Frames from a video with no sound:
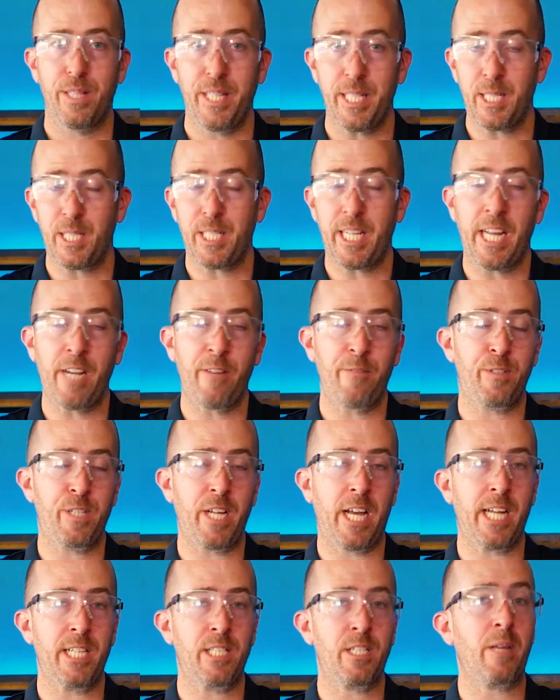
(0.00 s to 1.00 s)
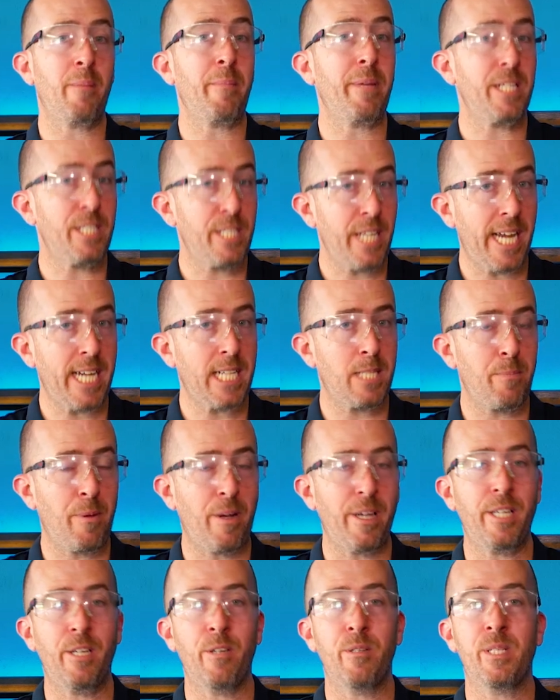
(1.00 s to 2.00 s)
This state of charge can be checked
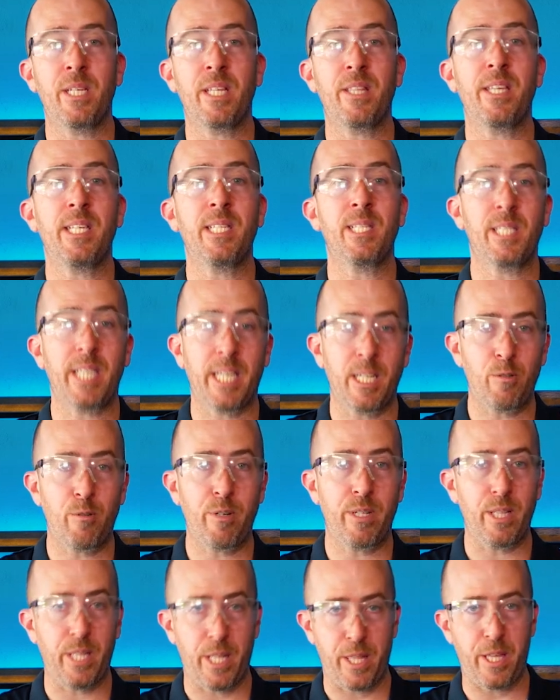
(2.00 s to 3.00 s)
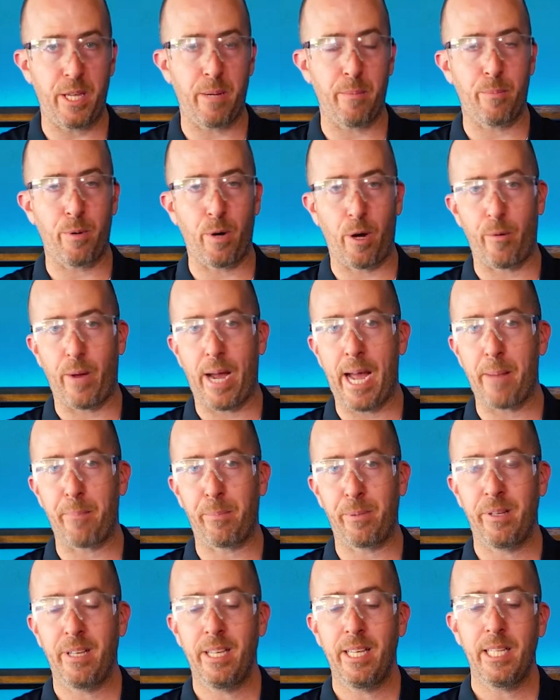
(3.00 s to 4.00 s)
by using the Century Lithium Pro app.
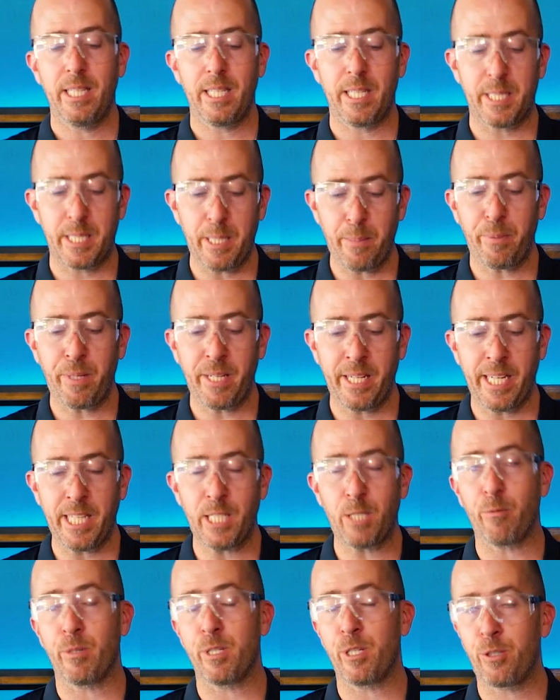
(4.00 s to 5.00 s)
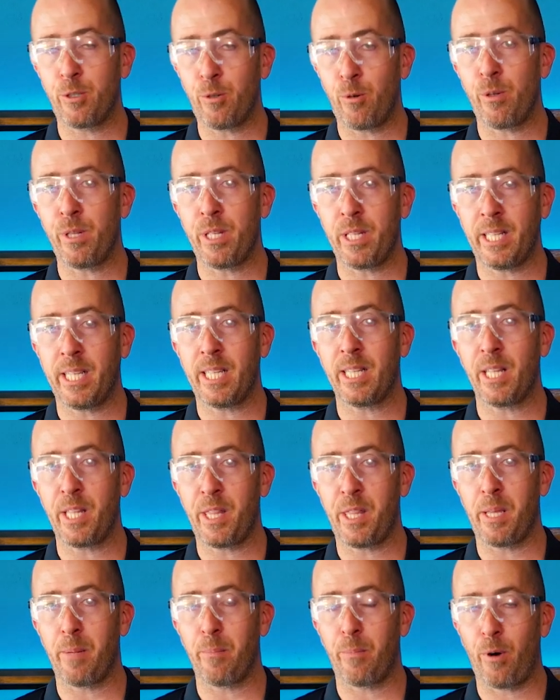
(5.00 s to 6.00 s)
You simply need to ensure that the
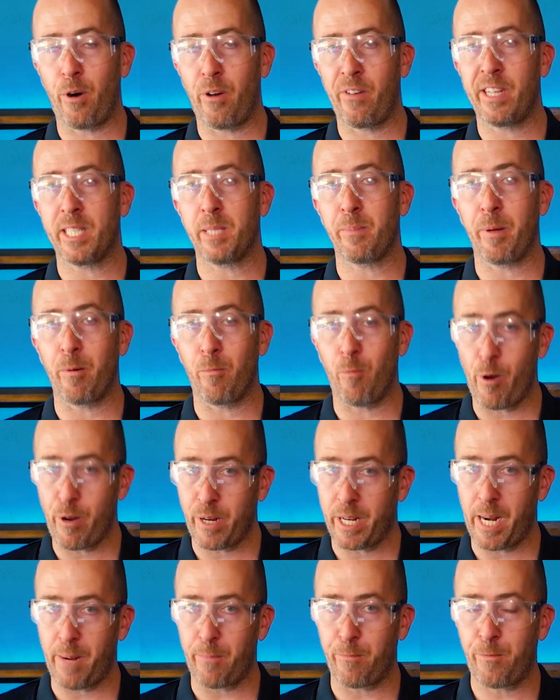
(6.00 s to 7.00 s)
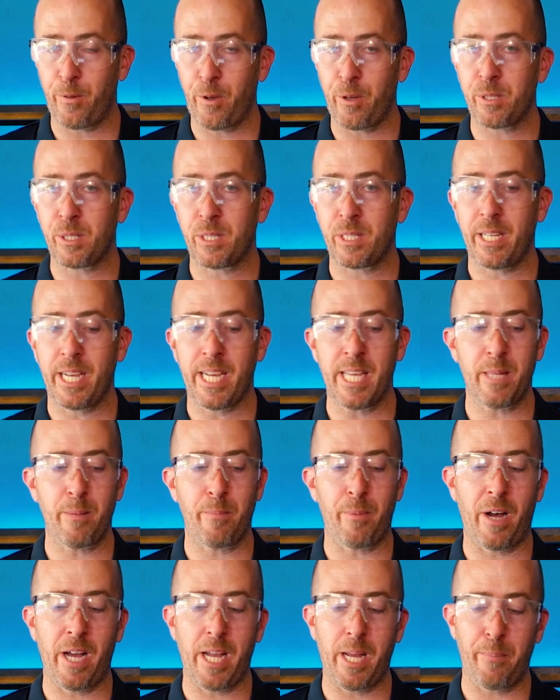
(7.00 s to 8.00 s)
Lithium Pro has been woken up first, either
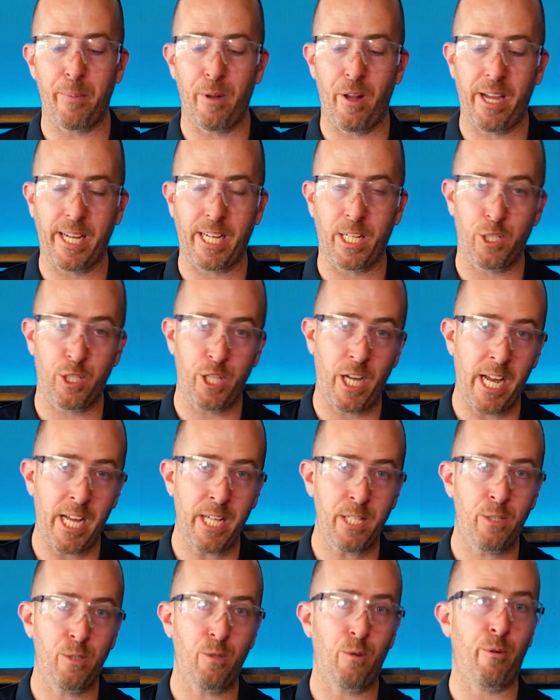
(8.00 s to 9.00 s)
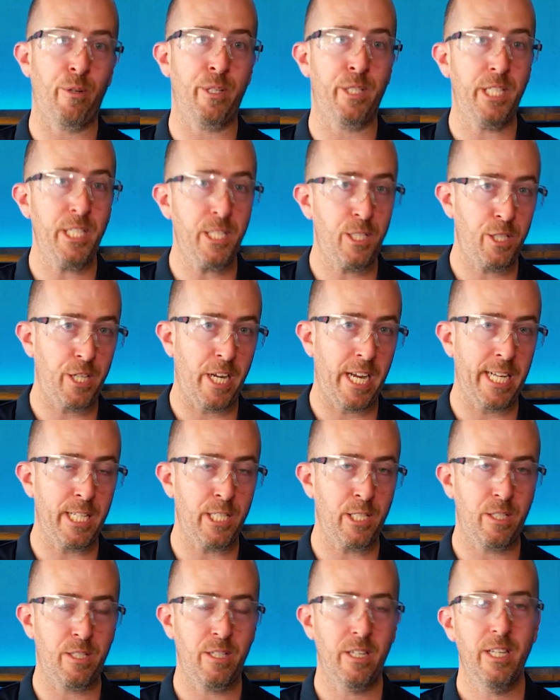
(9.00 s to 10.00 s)
by applying a charge or a
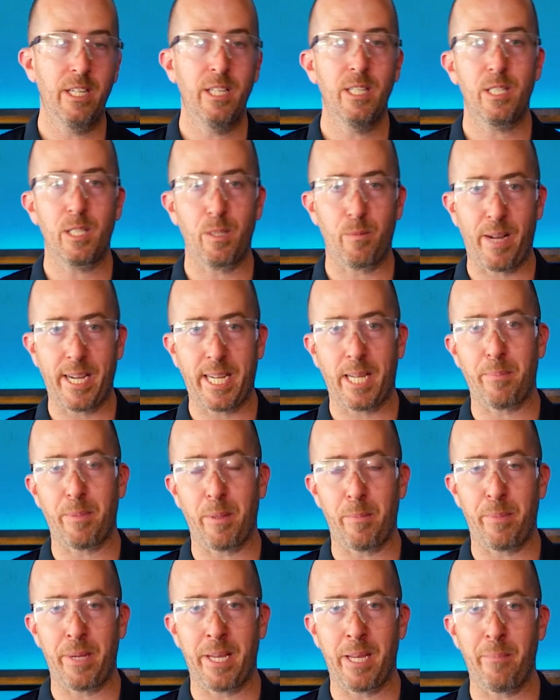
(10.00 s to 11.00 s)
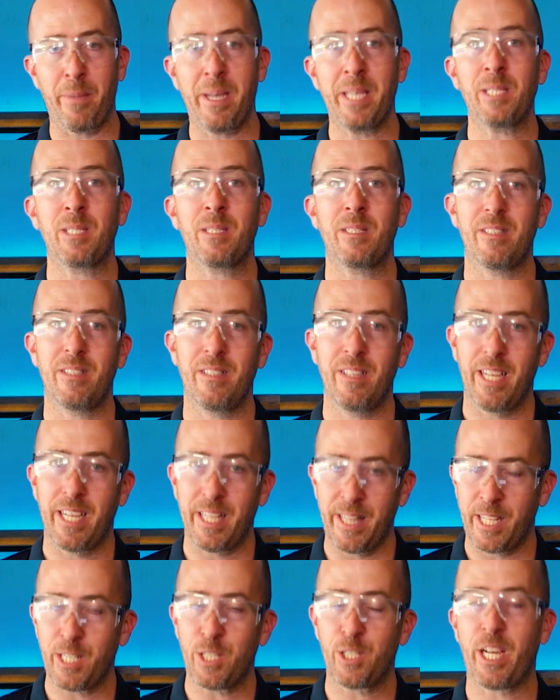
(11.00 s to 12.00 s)
discharge to wake up the BMS,
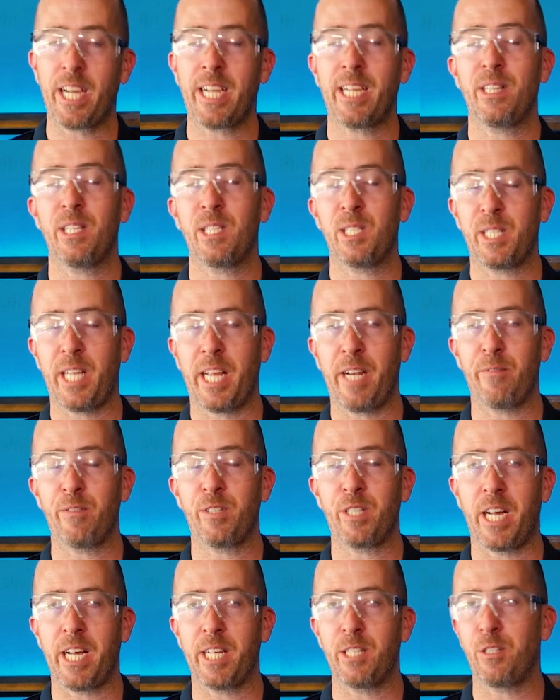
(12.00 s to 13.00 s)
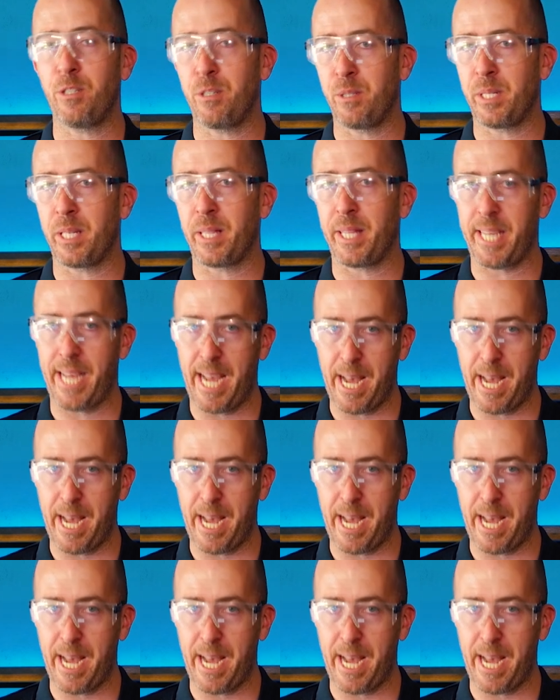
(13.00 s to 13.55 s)
and then check the state of charge using the